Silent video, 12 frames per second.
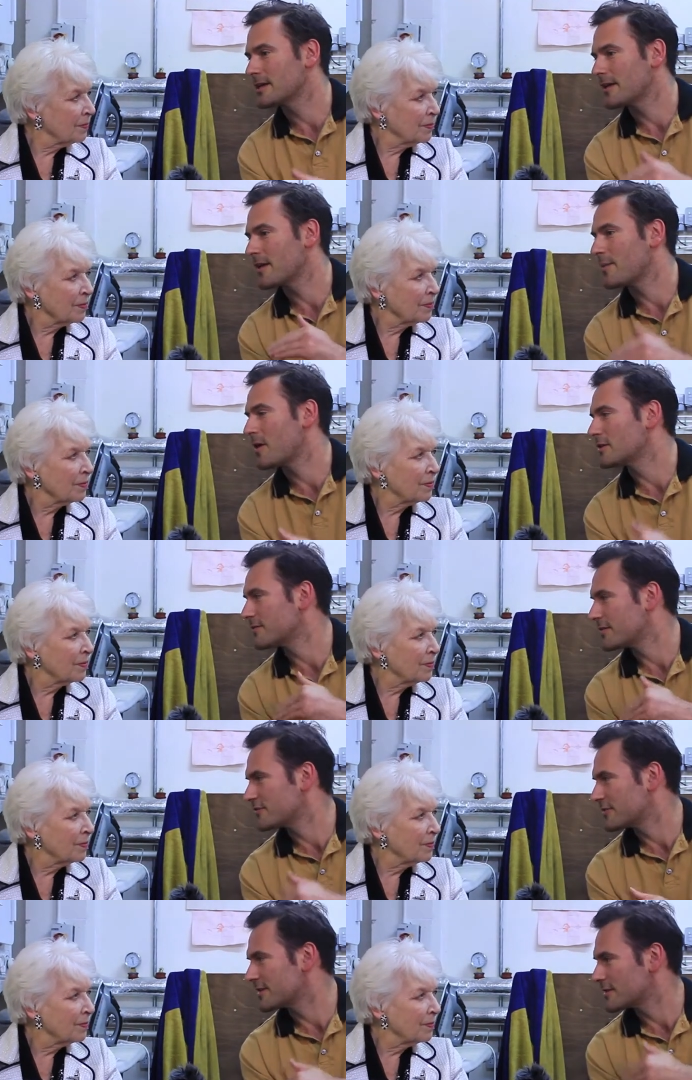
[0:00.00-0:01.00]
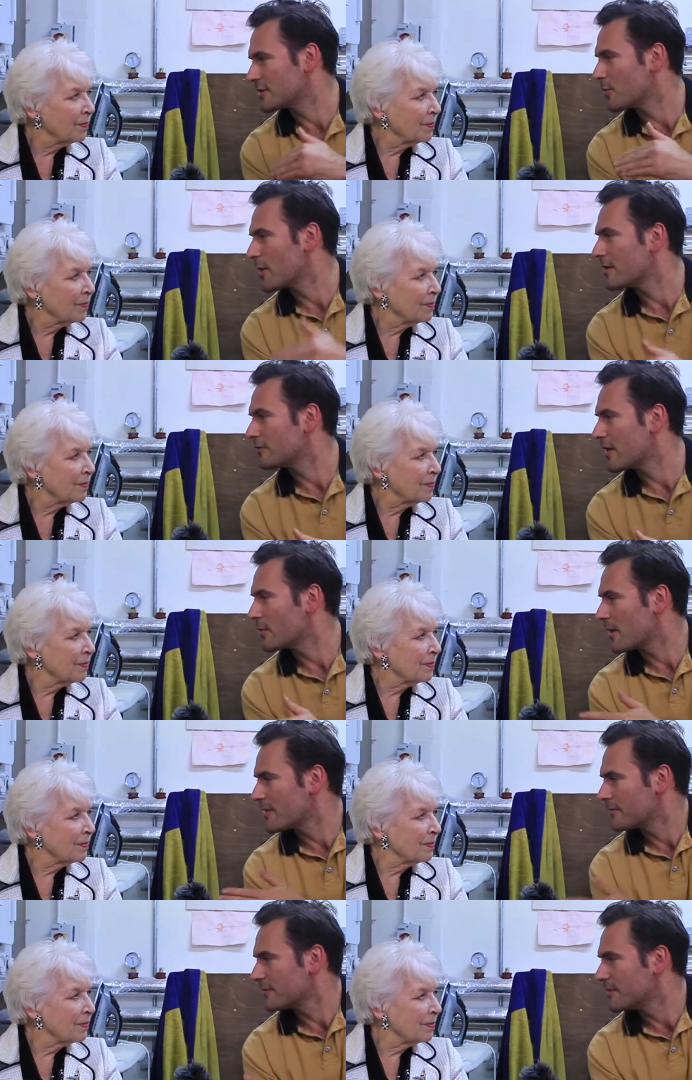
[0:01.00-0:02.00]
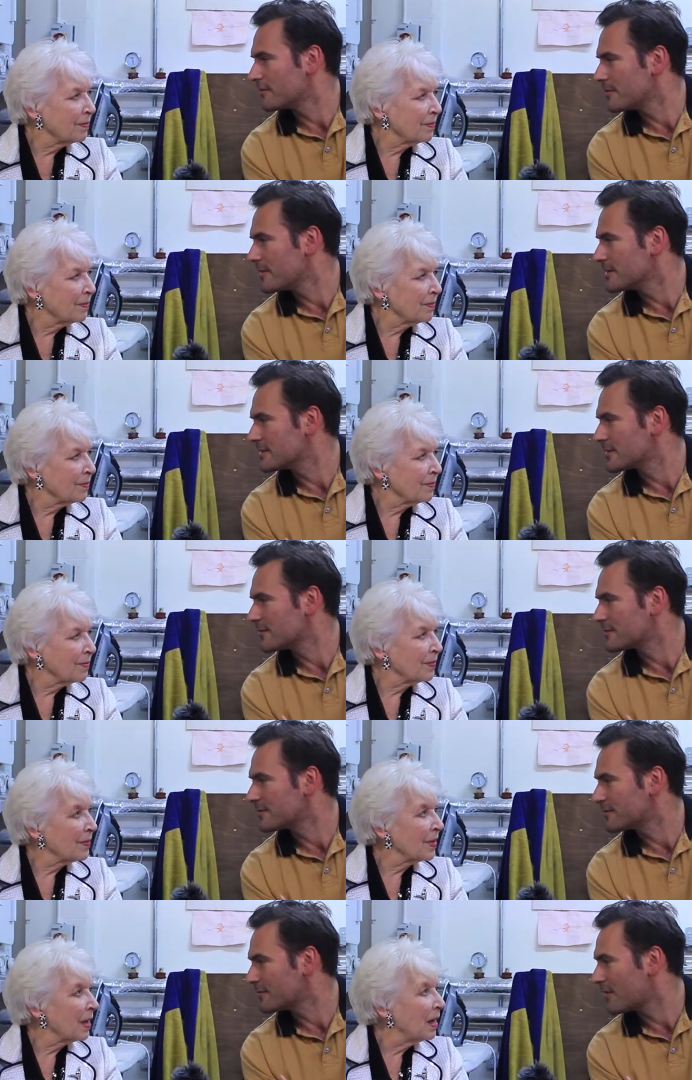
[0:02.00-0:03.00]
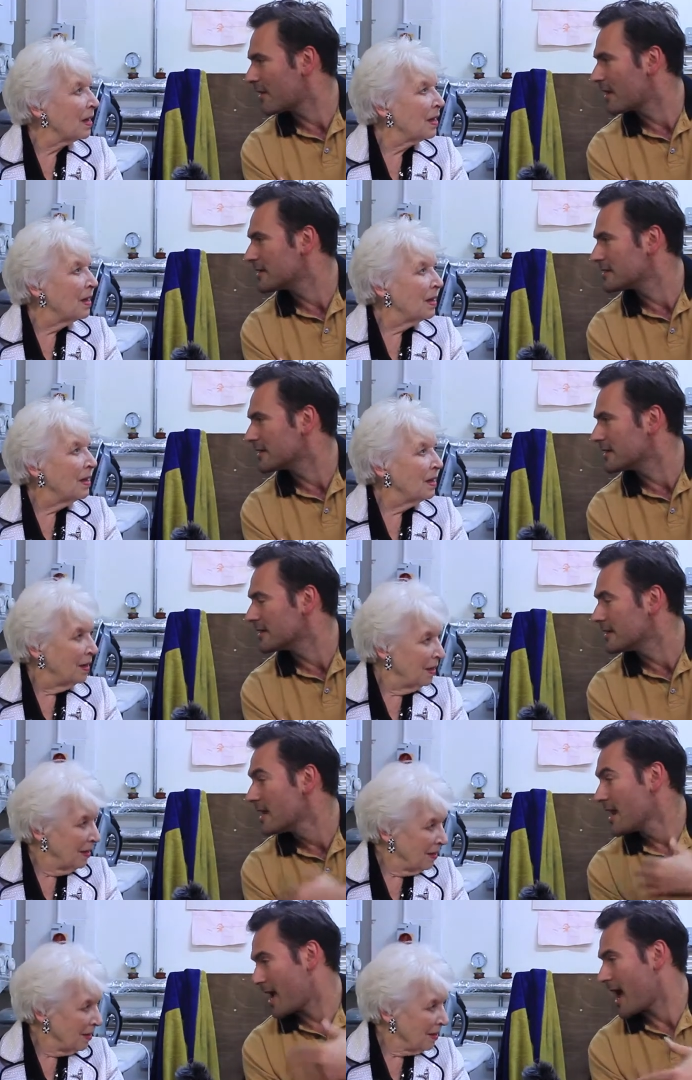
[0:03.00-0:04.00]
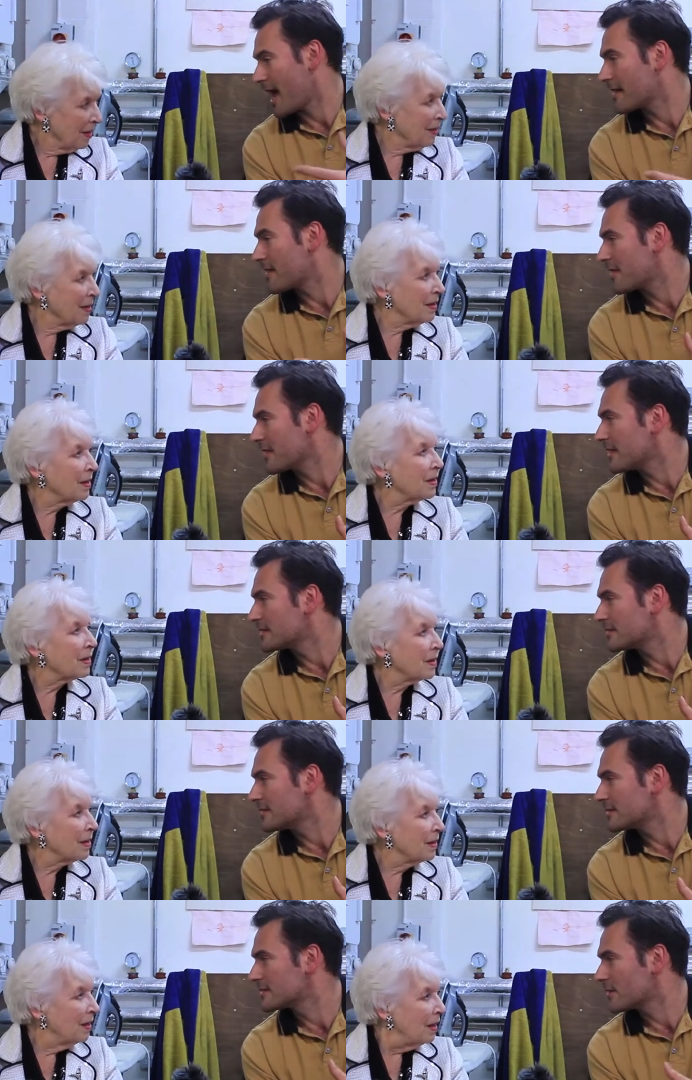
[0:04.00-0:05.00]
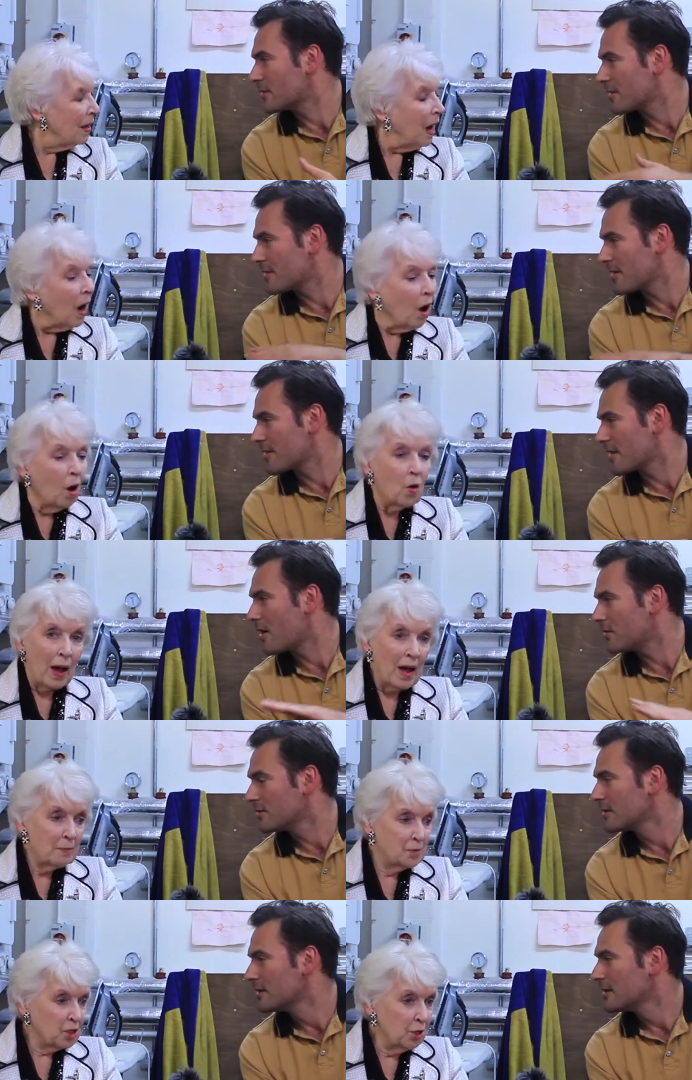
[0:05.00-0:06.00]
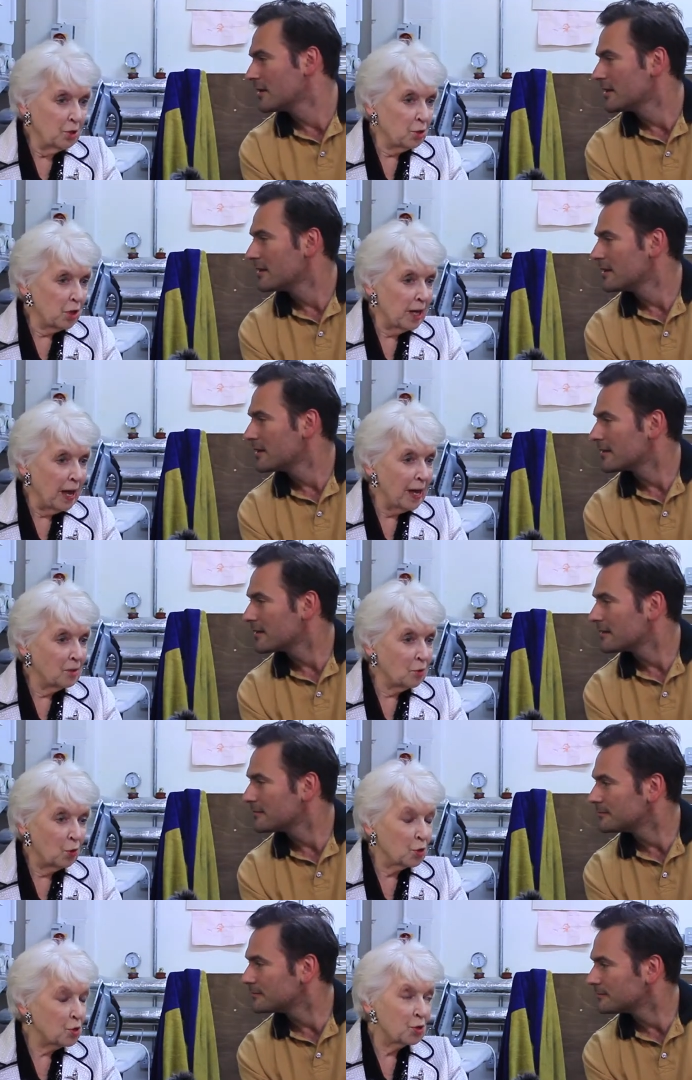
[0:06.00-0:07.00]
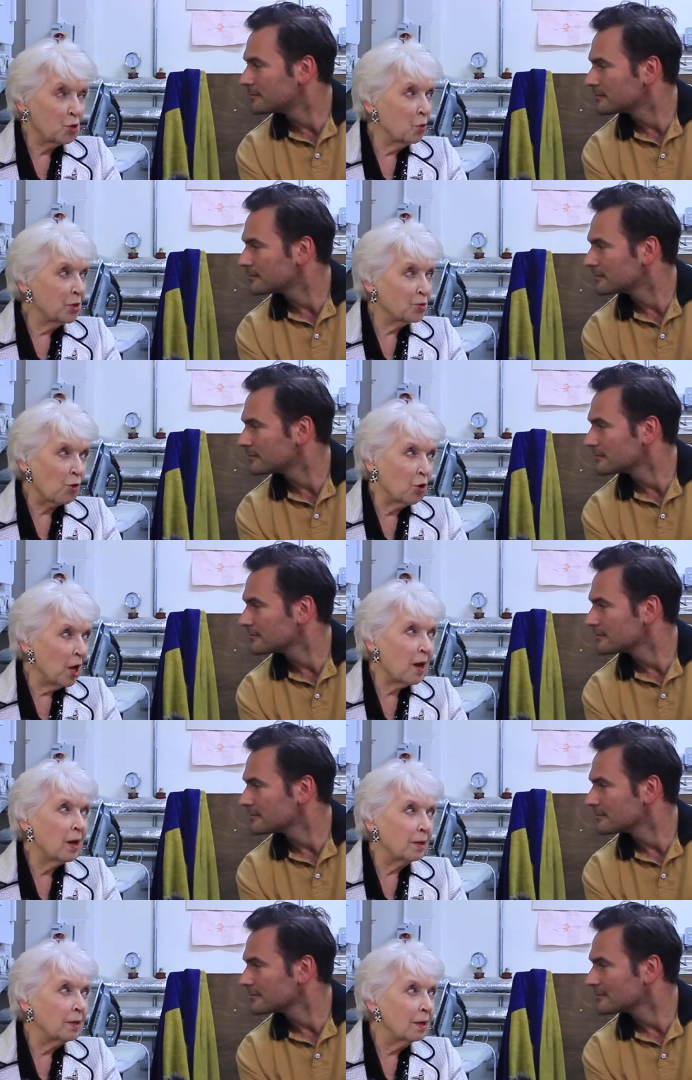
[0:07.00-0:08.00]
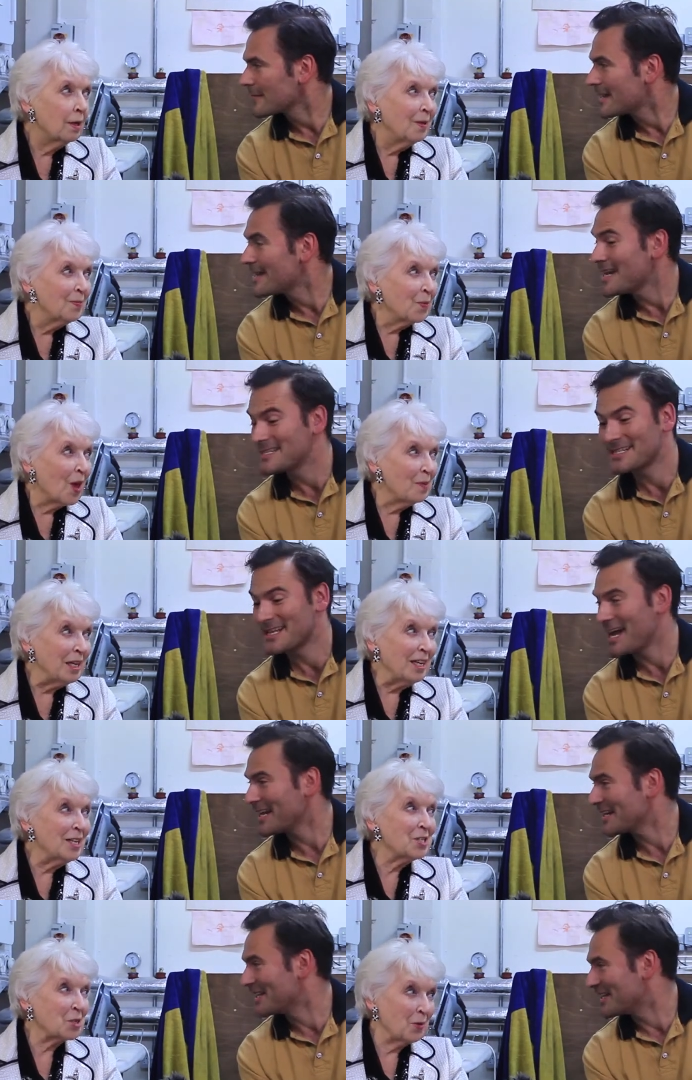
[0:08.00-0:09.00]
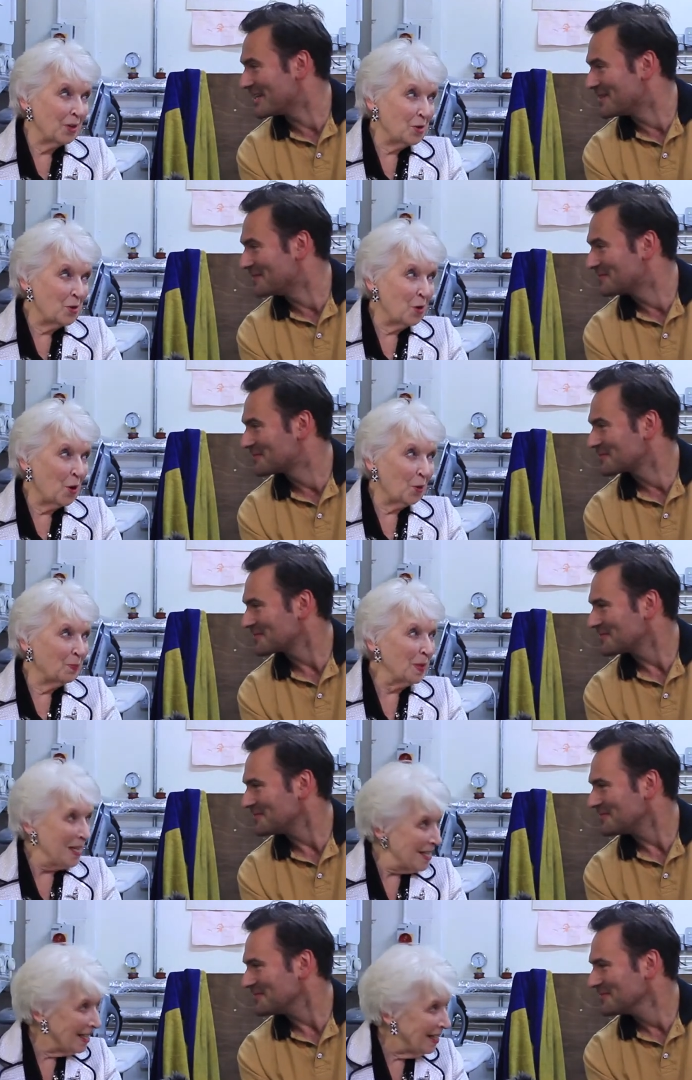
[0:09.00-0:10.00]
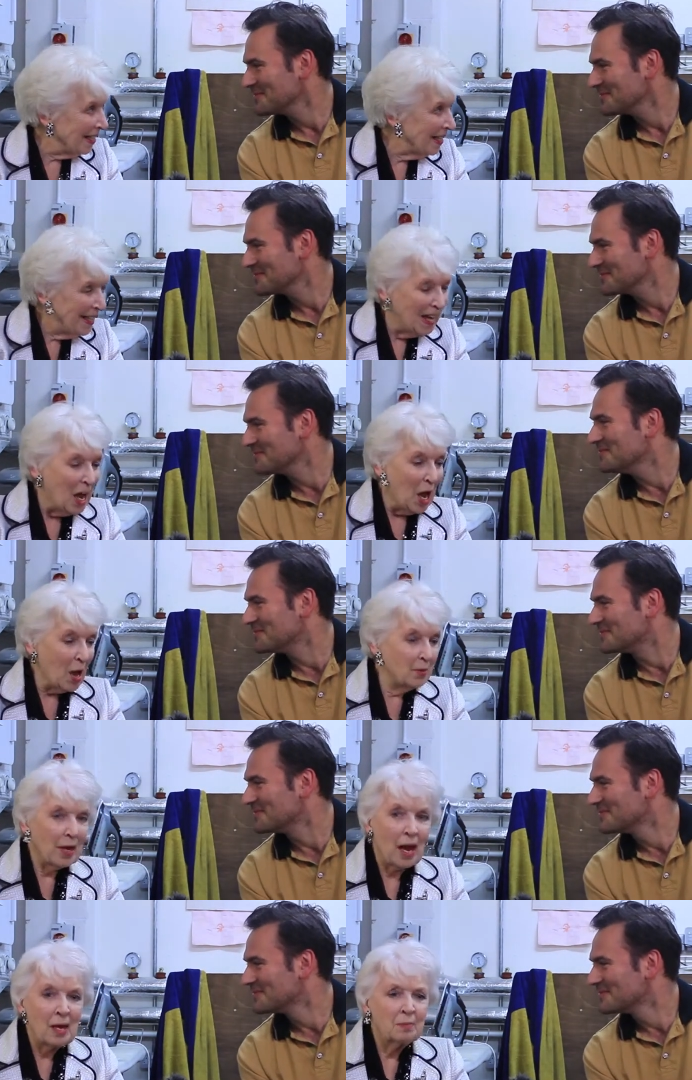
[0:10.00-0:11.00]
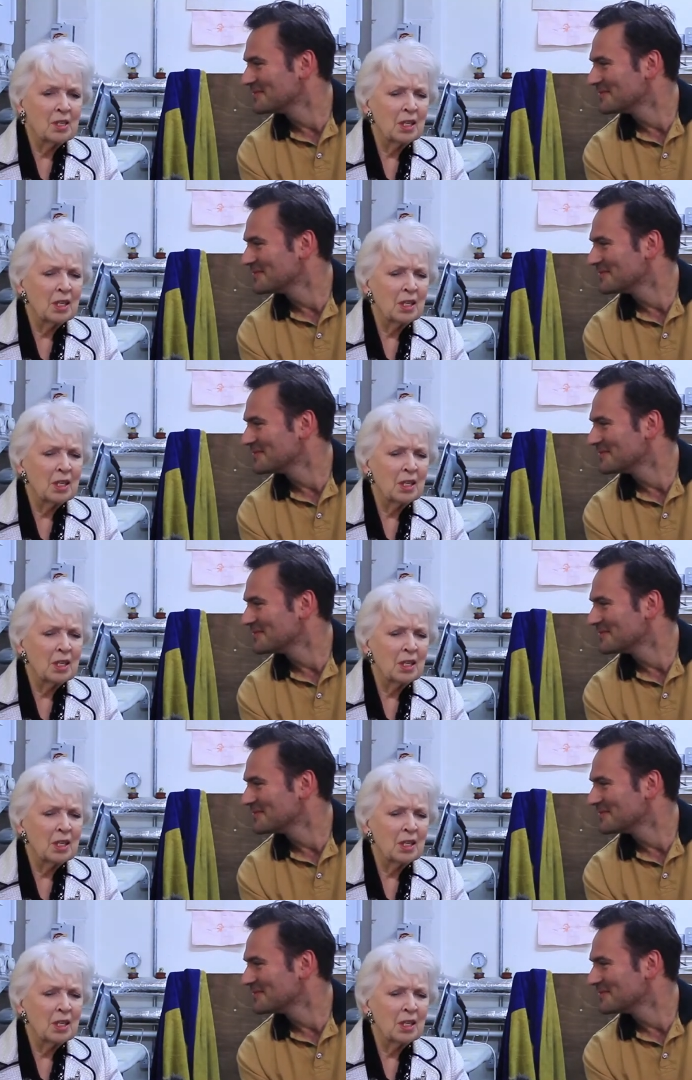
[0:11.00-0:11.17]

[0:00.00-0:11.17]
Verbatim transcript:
Speaker 1: you know they're part of a tradition that went right the way through from music hall to variety and and theatre and so on. Oh, whole.
Speaker 2: absolutely, and of course there's always Roy Hudd. Yes, exactly. I mean he's the one who got me here, mm. and I'm